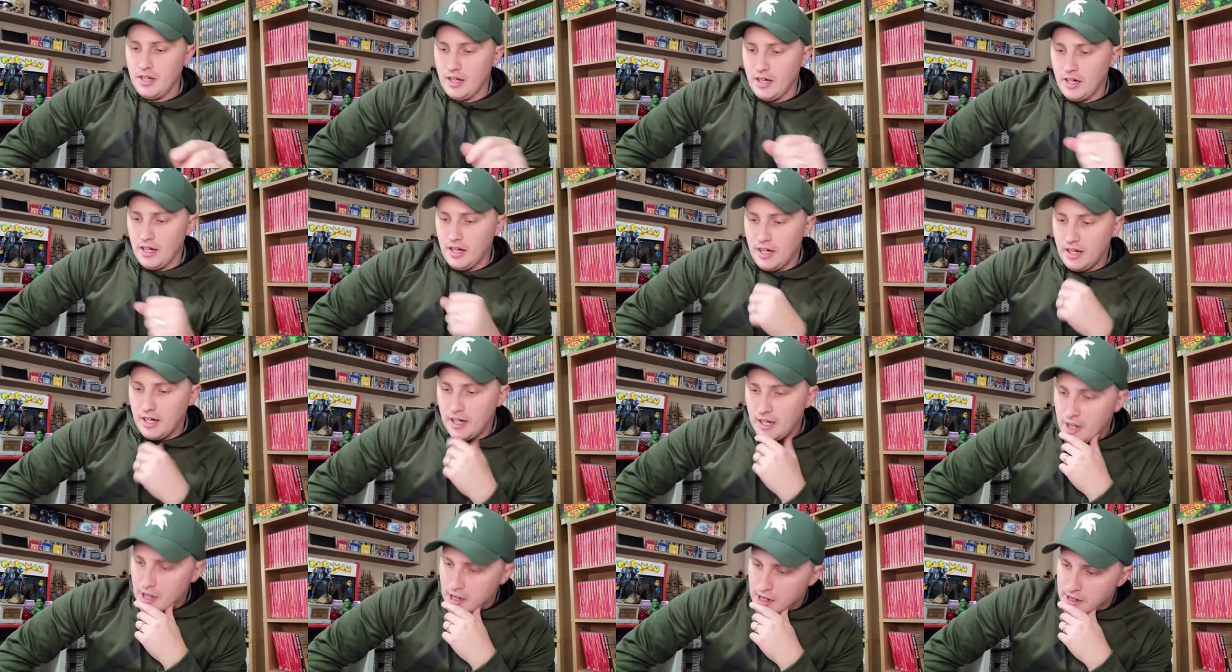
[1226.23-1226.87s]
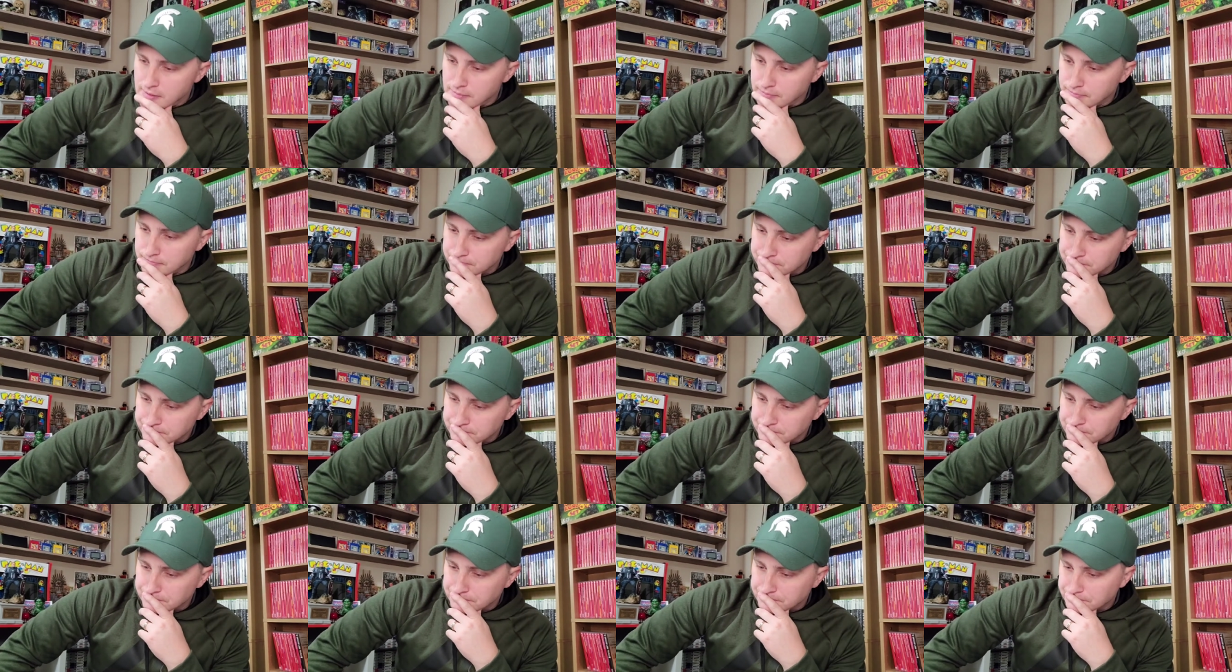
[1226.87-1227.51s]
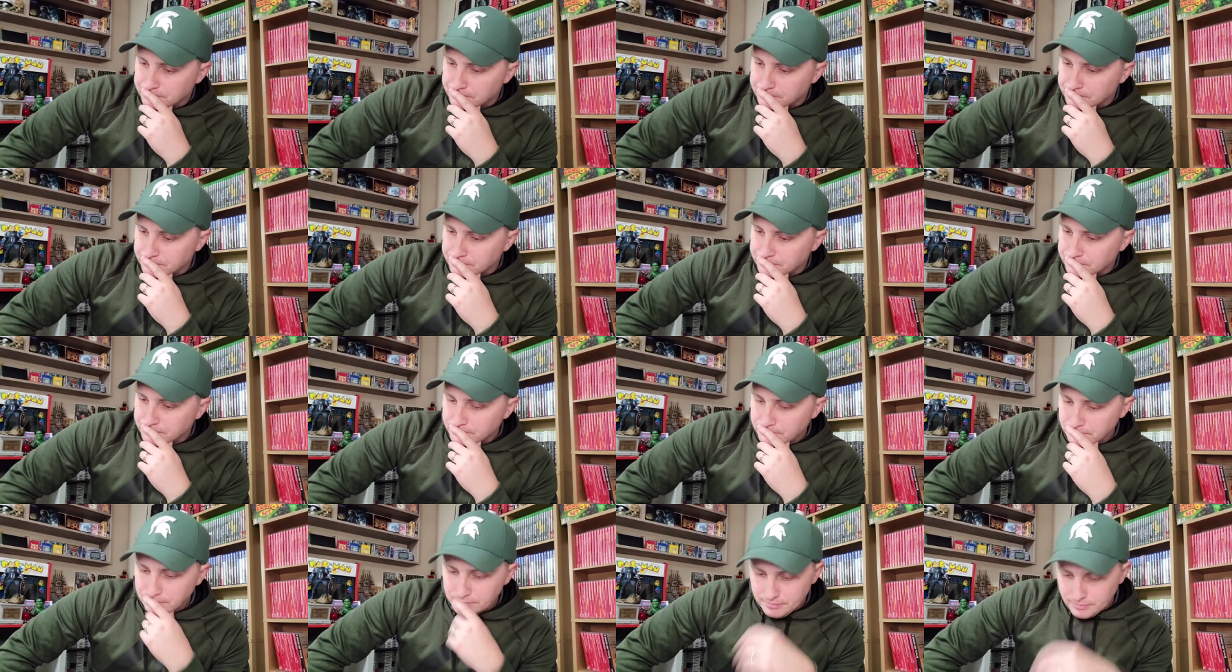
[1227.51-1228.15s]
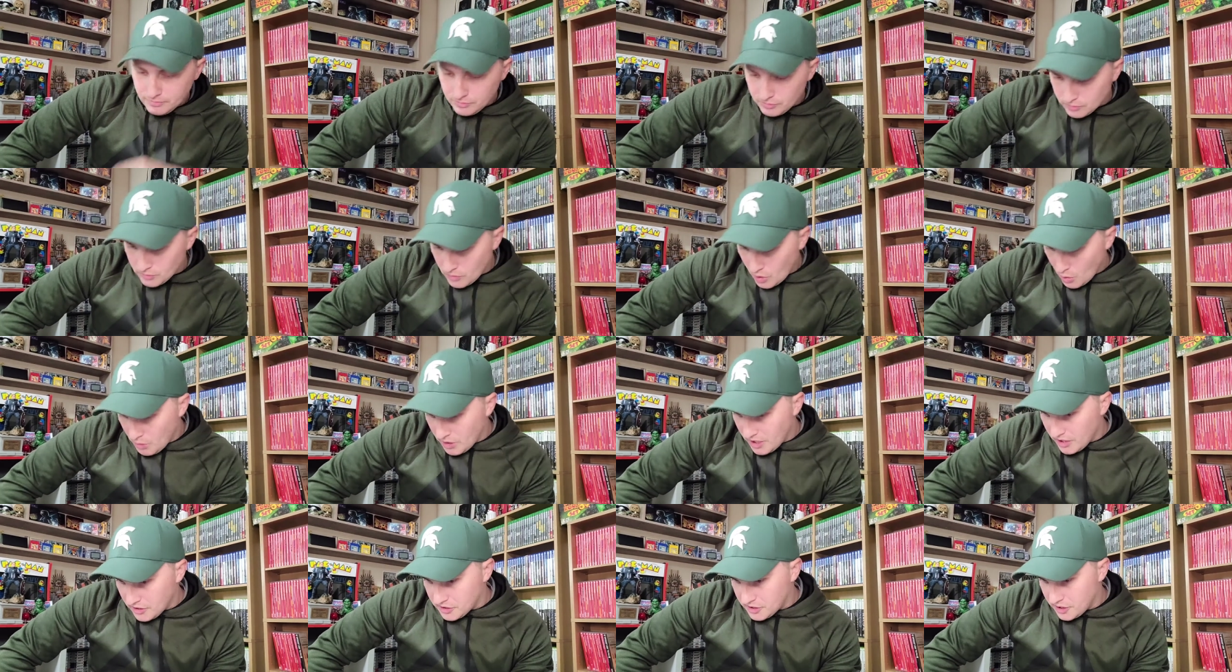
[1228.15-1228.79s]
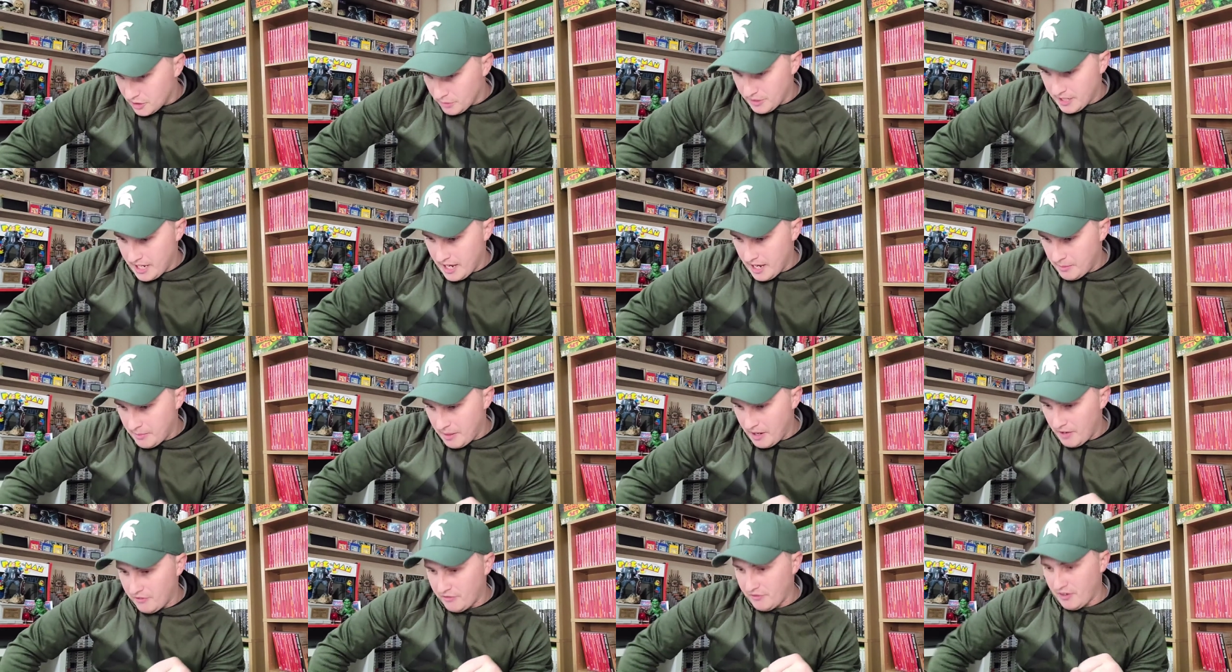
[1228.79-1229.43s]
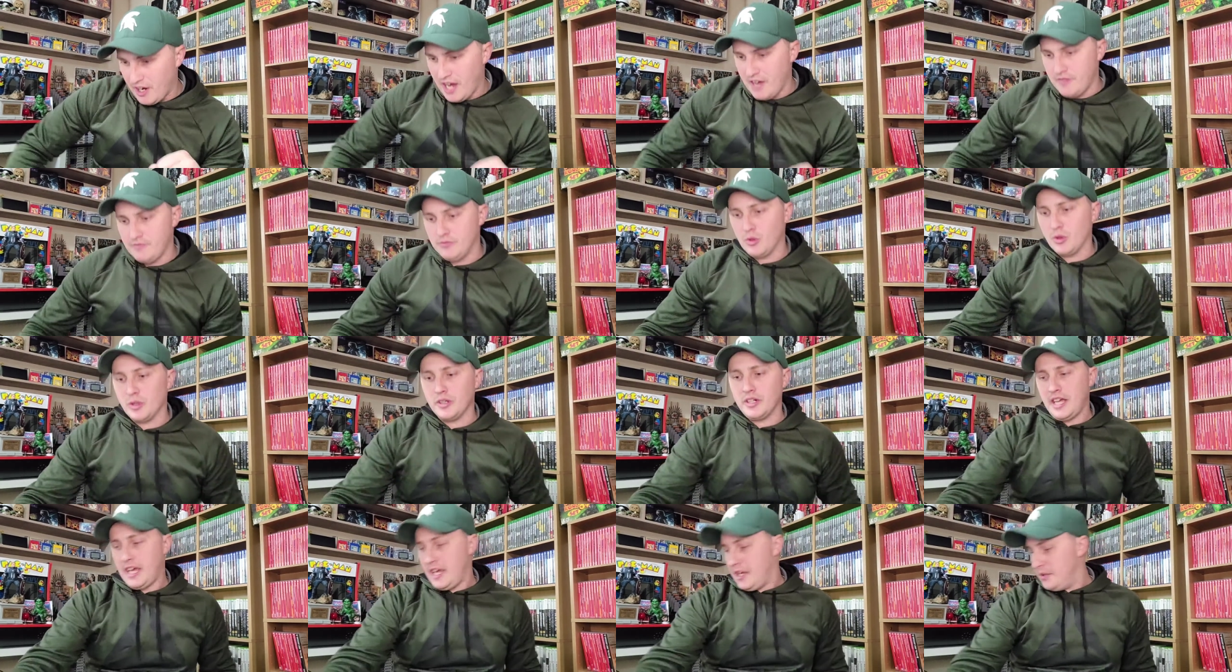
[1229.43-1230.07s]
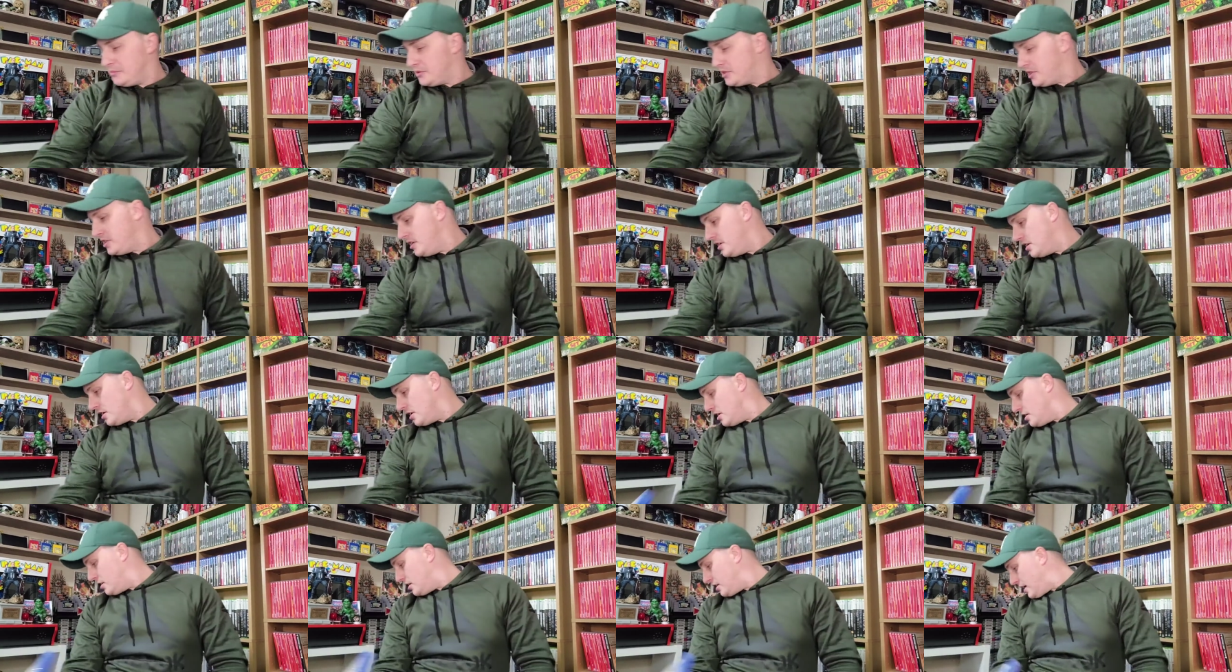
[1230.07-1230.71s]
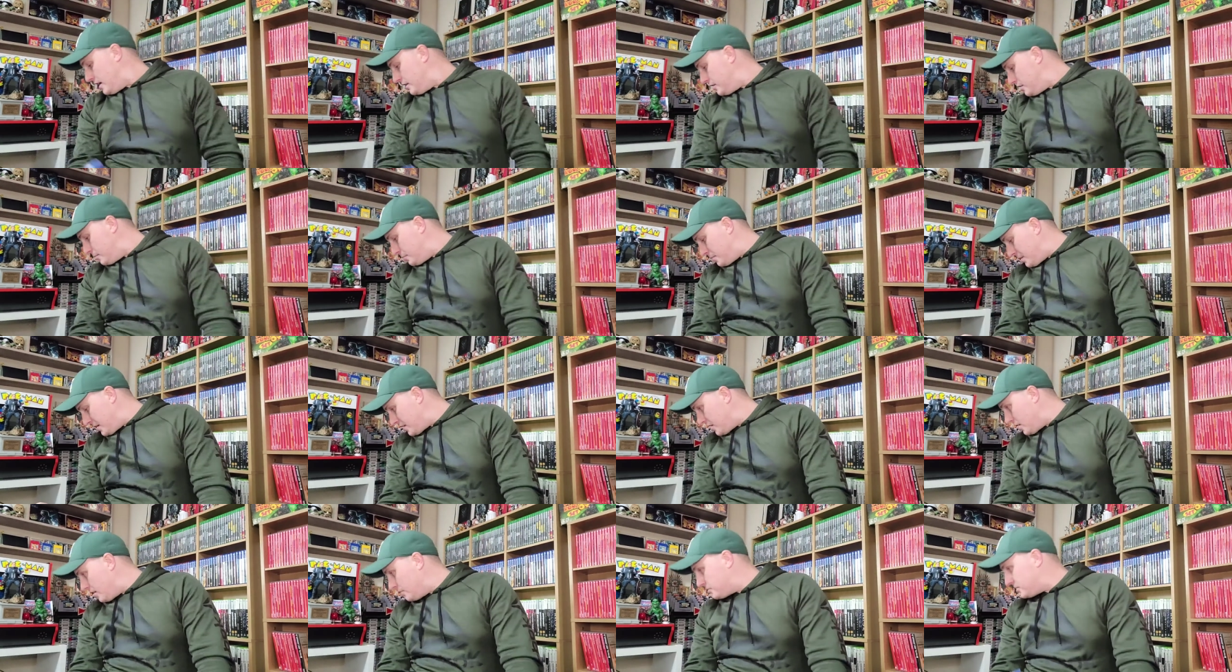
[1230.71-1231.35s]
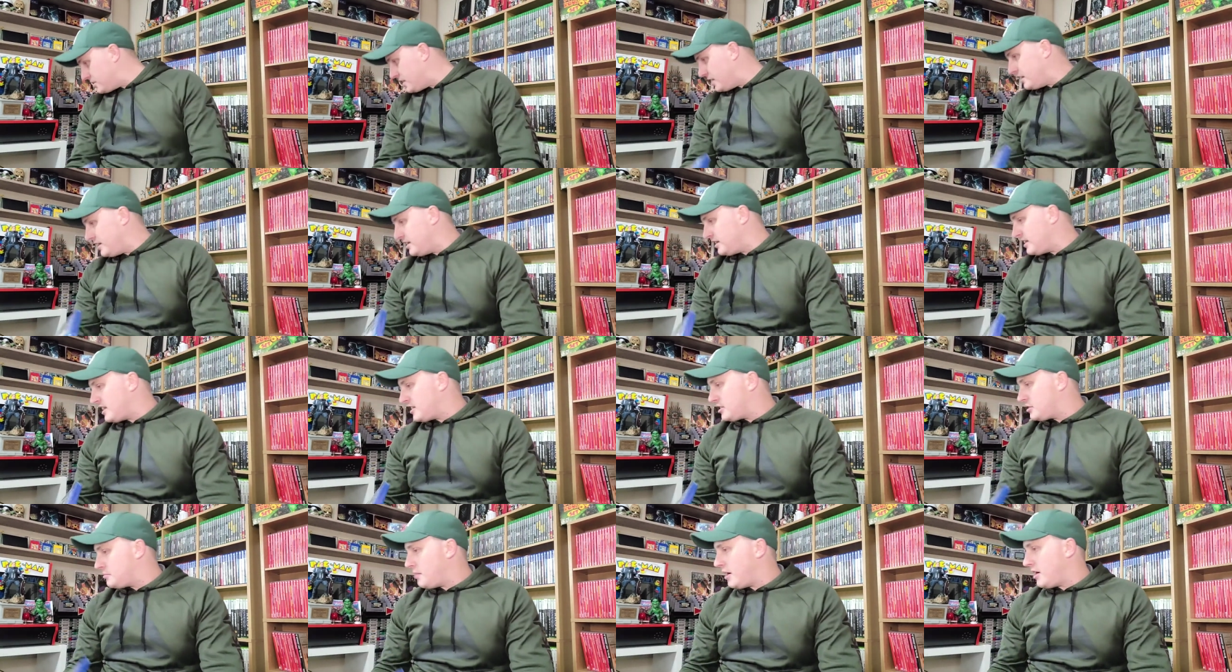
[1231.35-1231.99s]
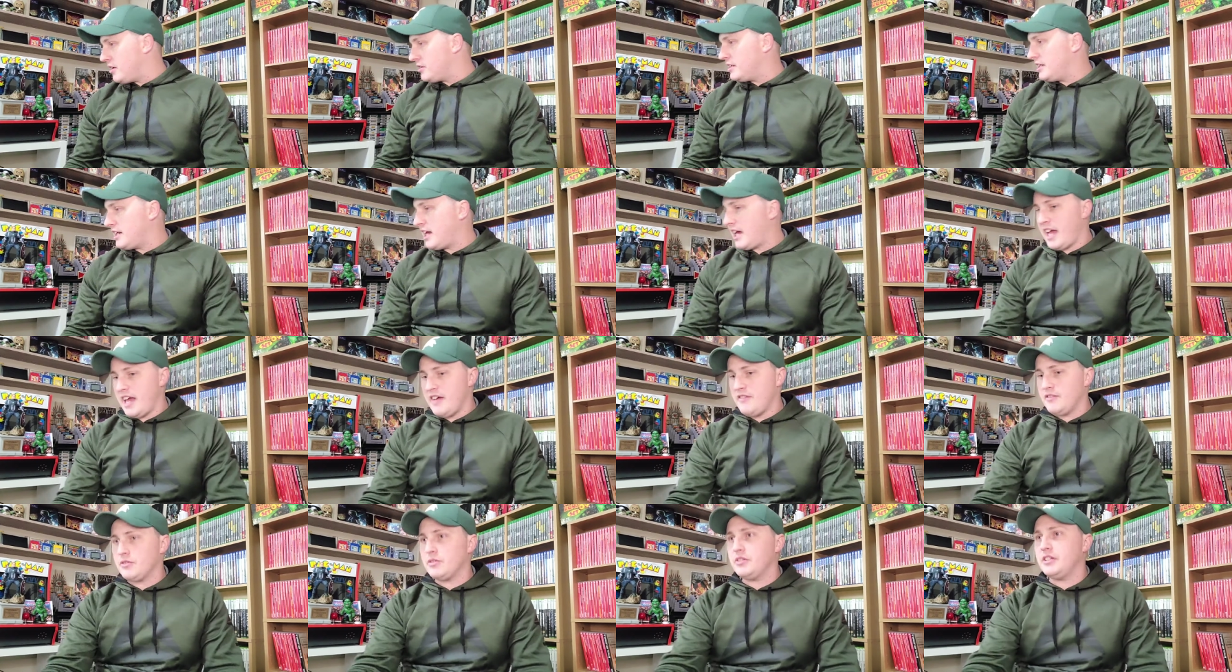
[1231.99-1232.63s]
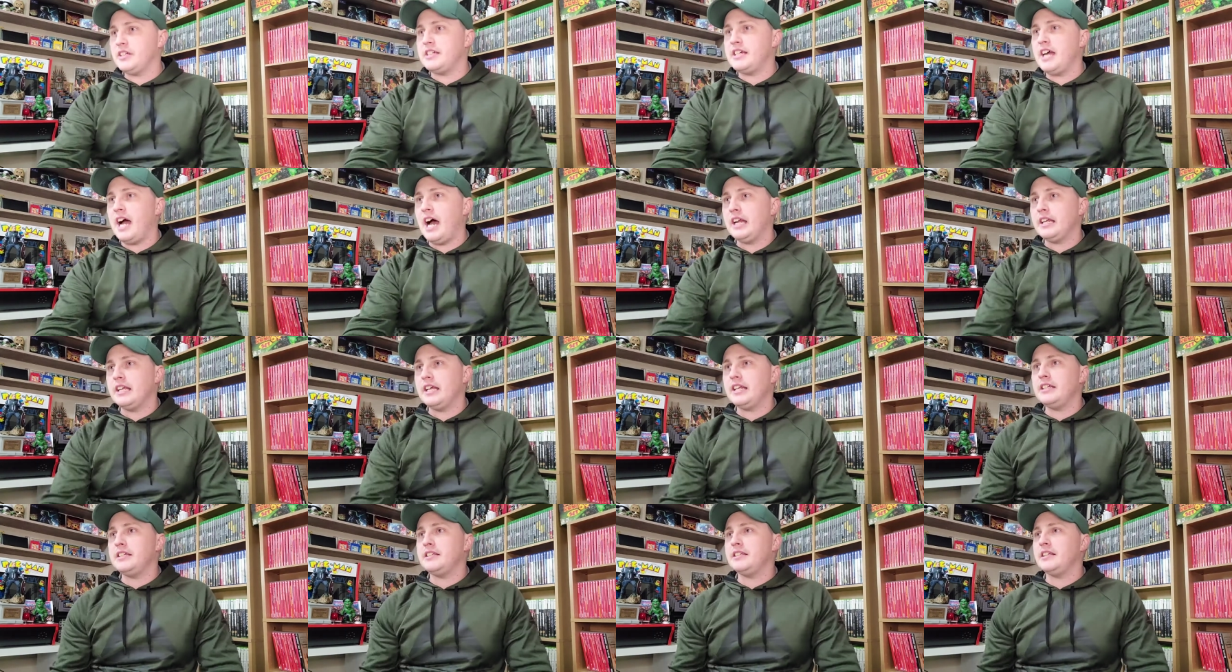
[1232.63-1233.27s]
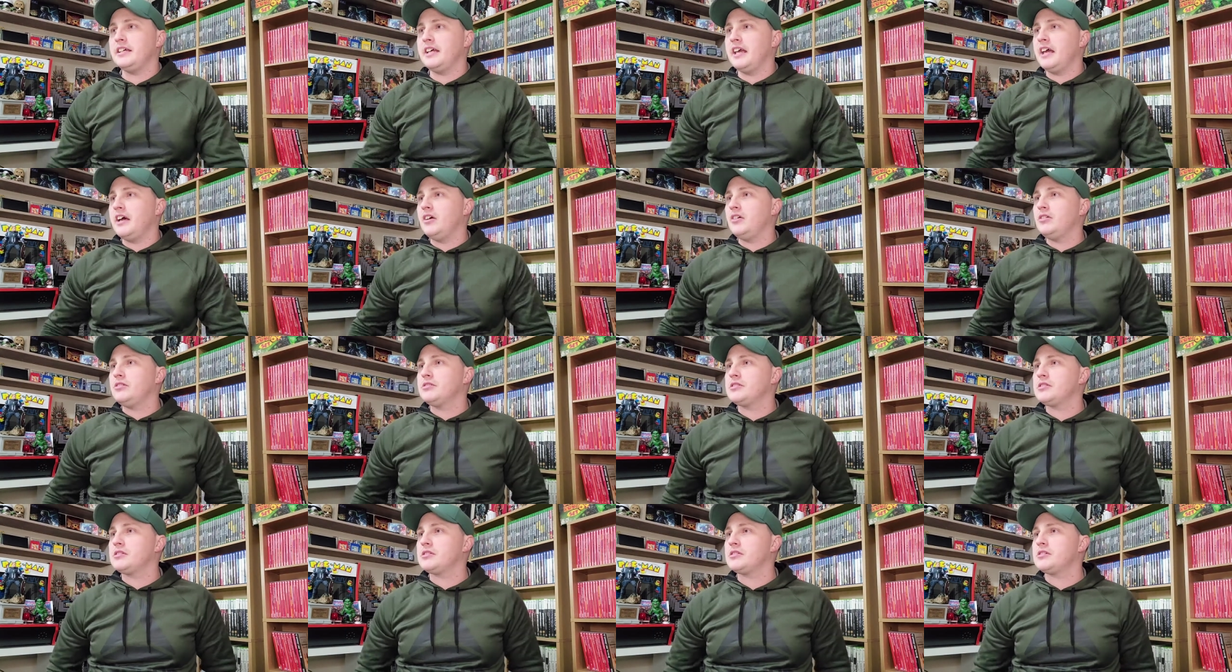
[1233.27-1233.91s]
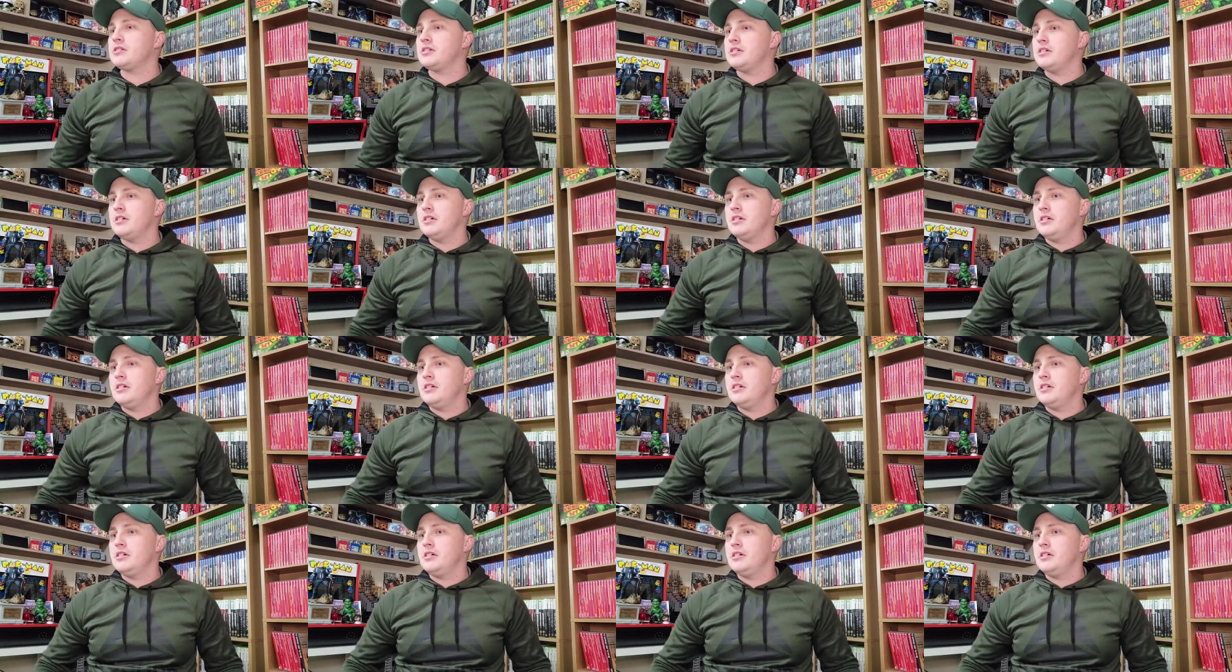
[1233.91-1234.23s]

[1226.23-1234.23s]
Um, what else here? We got about five more games here on the pickups, and I think that's about it. I haven't really gotten anything else.